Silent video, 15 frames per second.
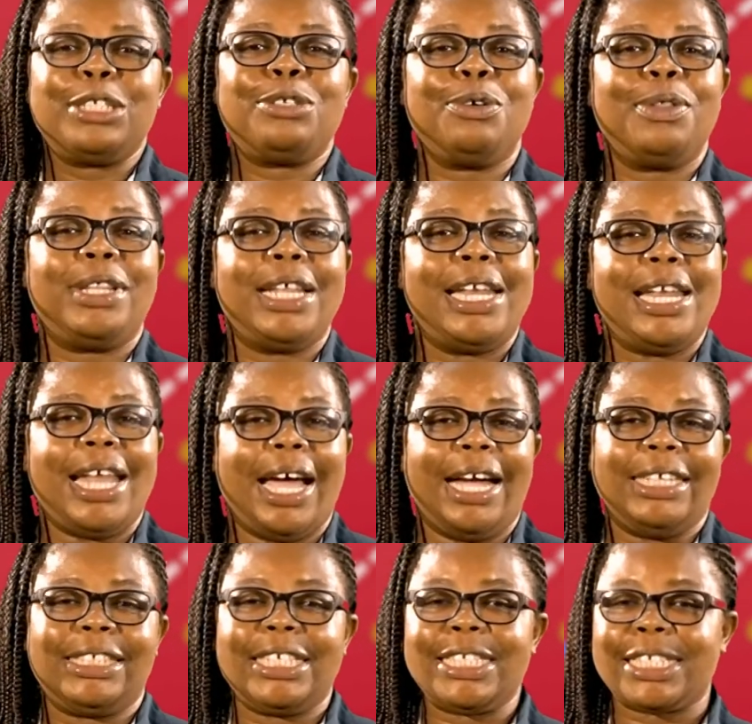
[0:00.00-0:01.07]
to the
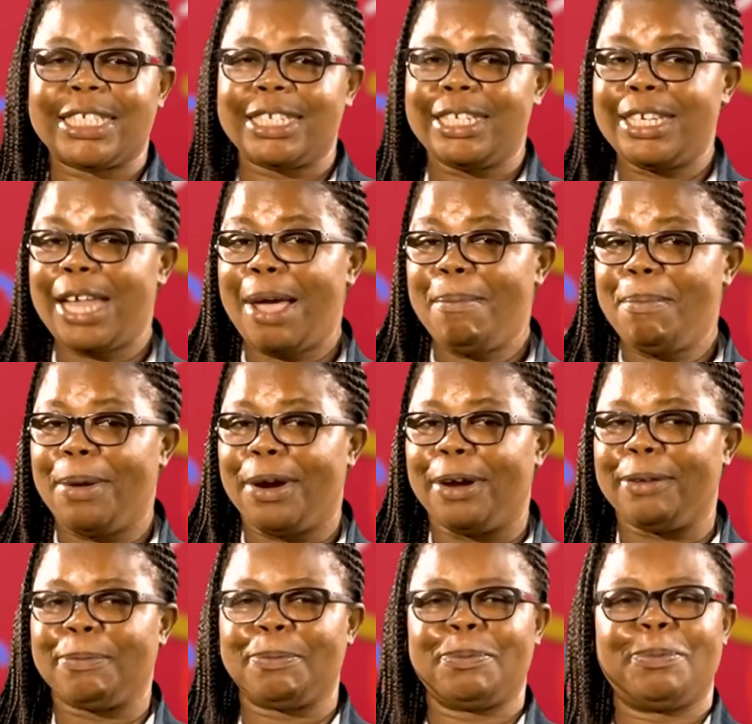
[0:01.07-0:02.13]
largest
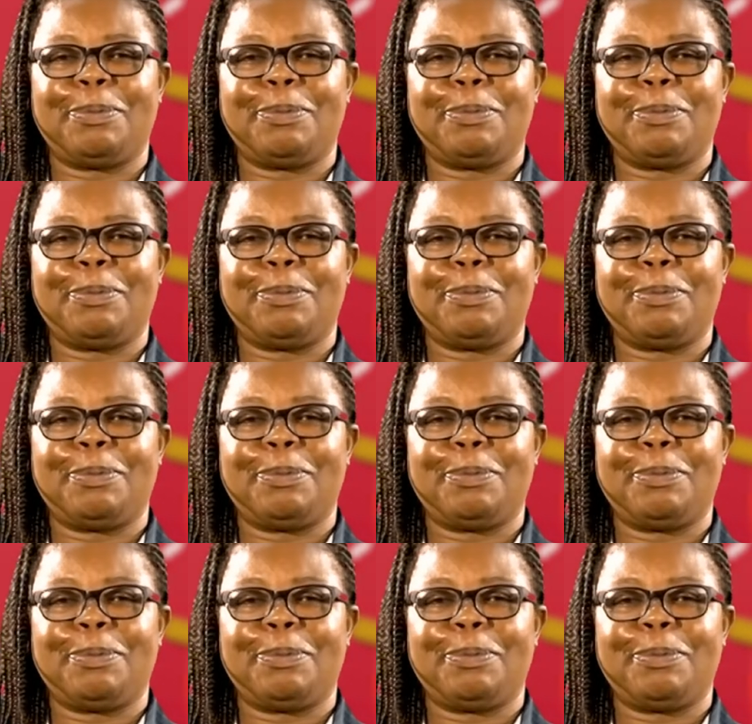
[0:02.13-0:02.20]
number.